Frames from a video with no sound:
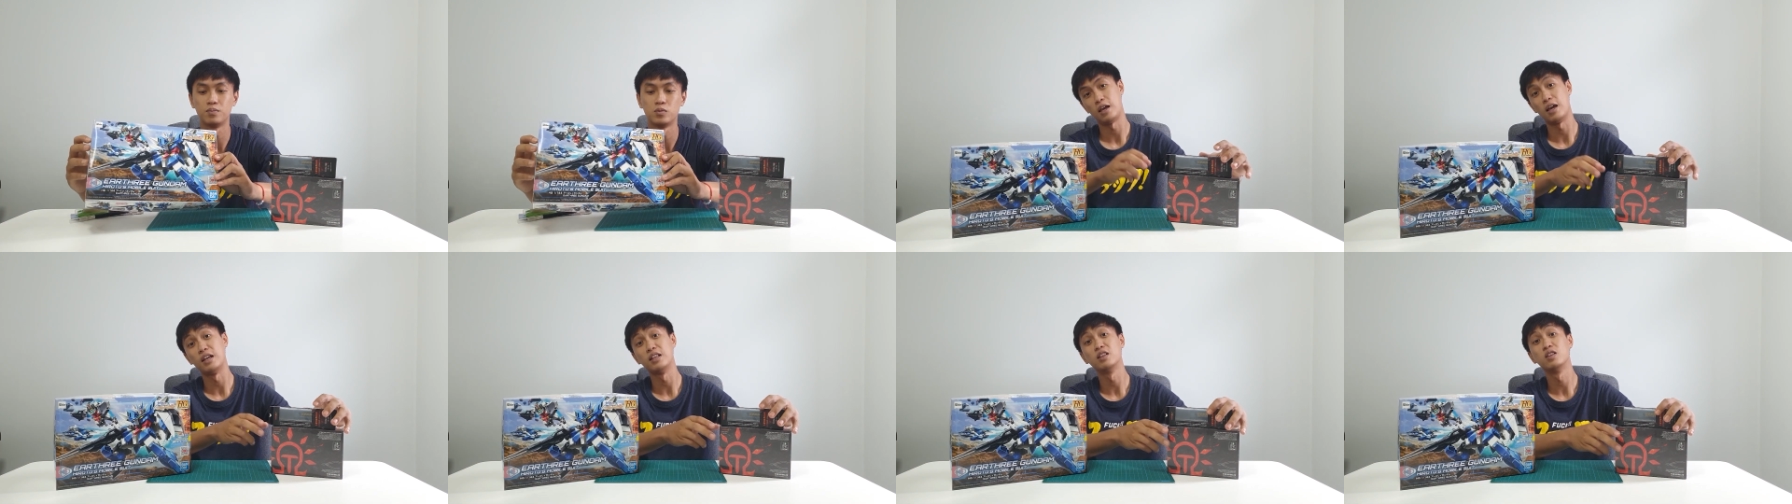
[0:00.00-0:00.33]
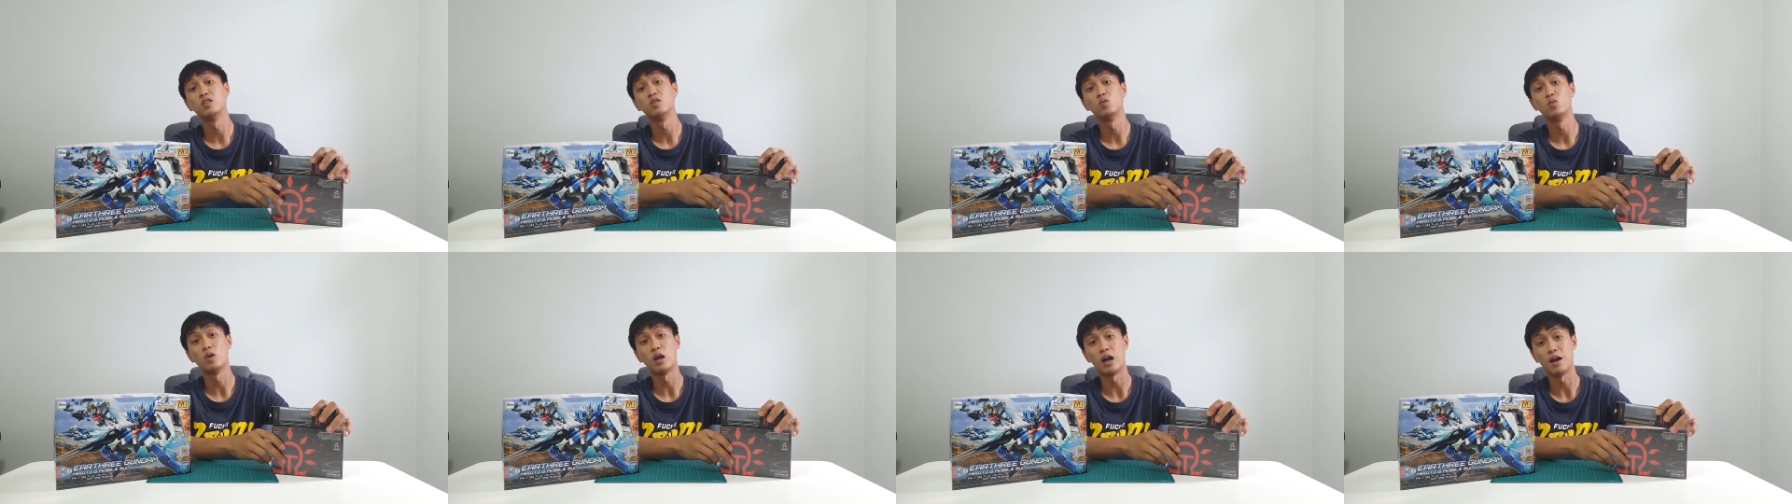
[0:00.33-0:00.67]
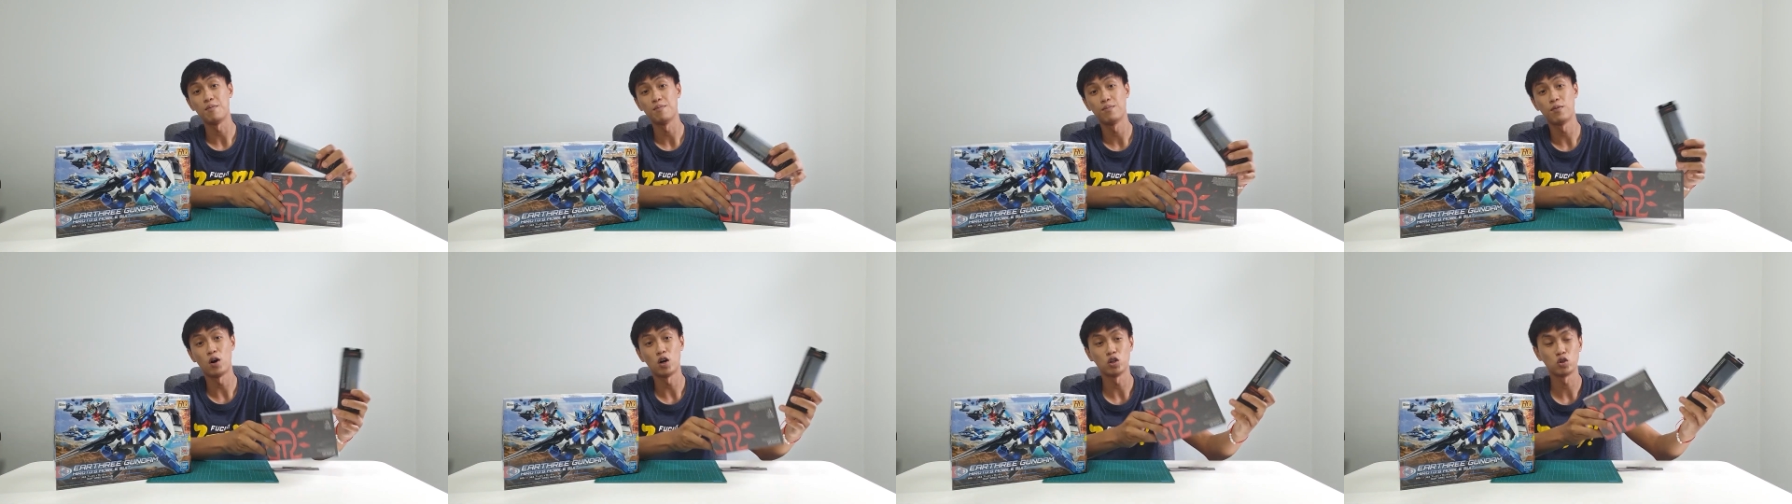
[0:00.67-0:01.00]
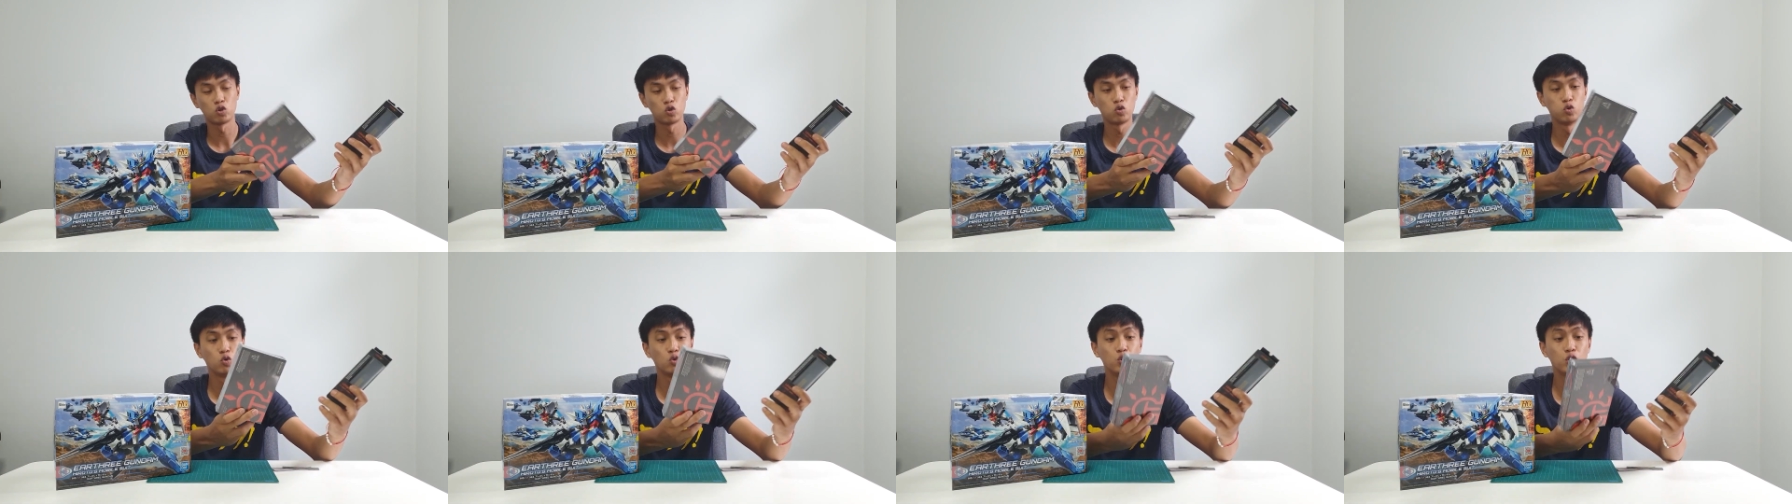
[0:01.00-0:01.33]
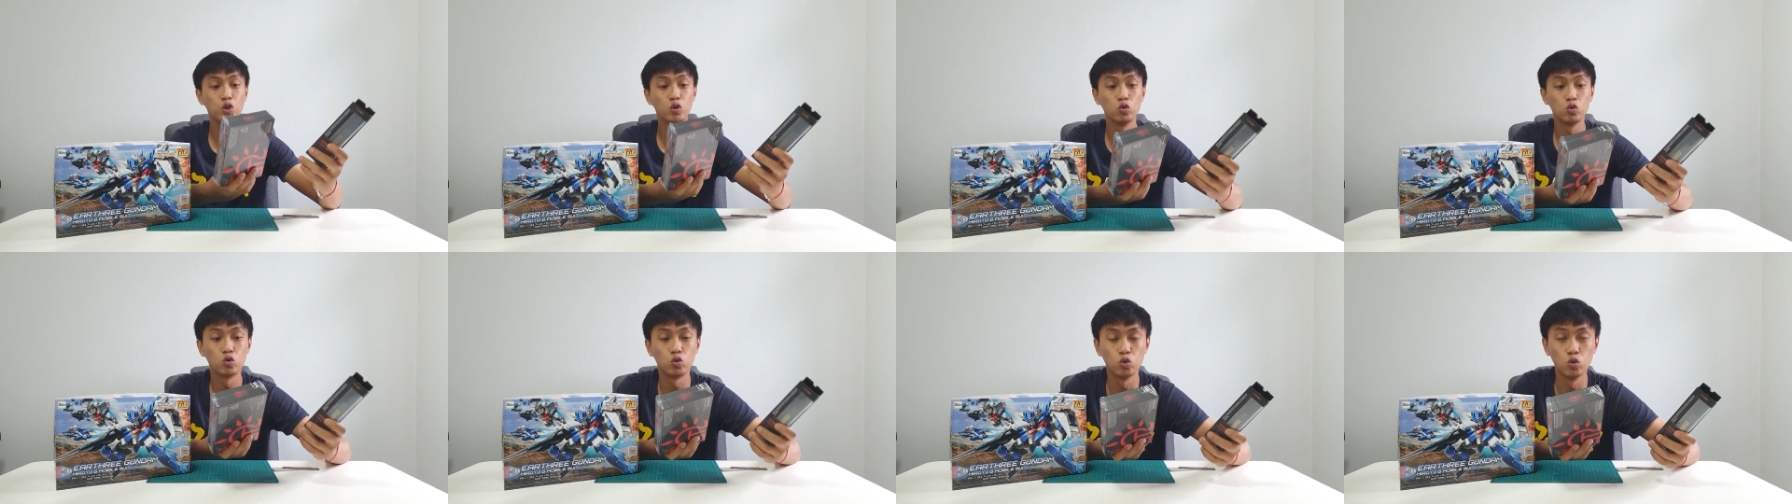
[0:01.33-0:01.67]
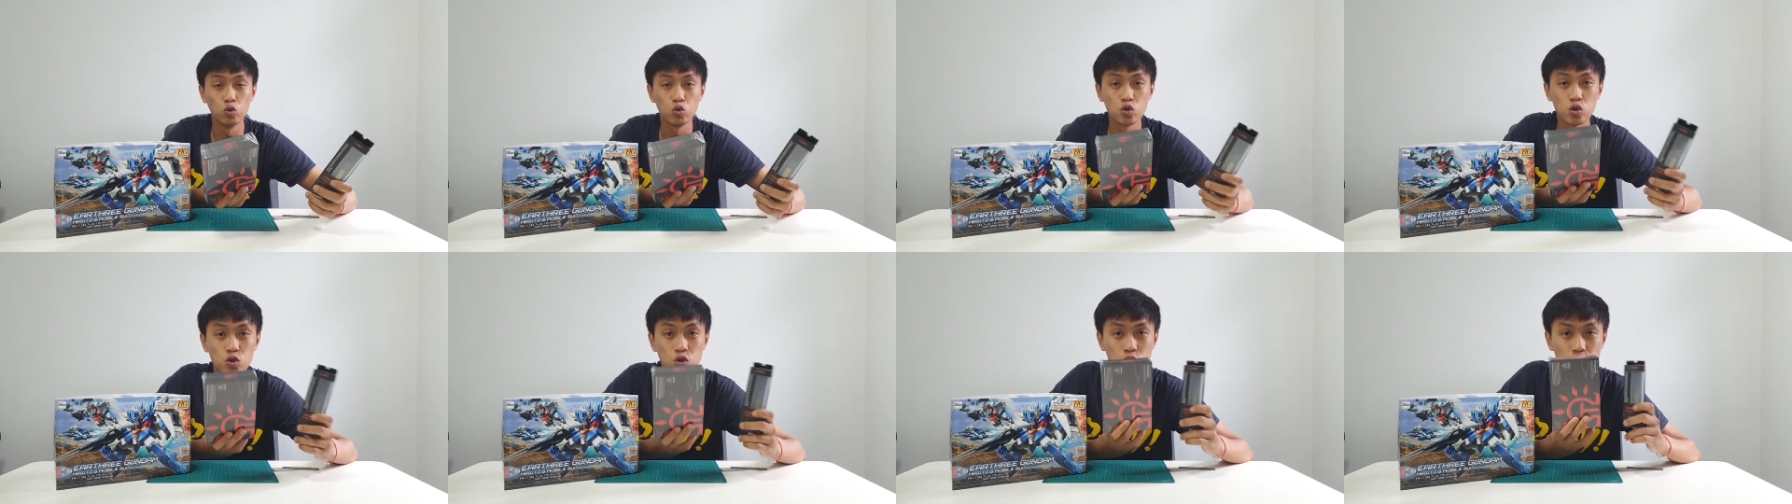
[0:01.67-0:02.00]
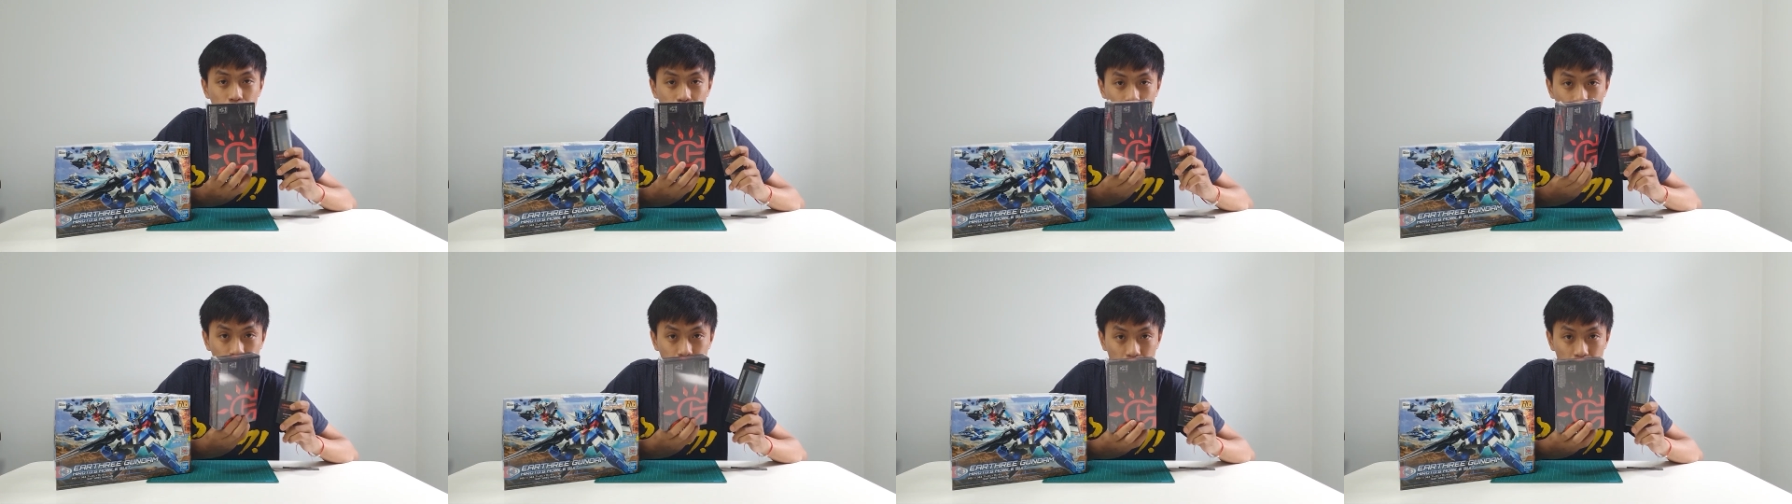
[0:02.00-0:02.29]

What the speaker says: and I bought two new tools.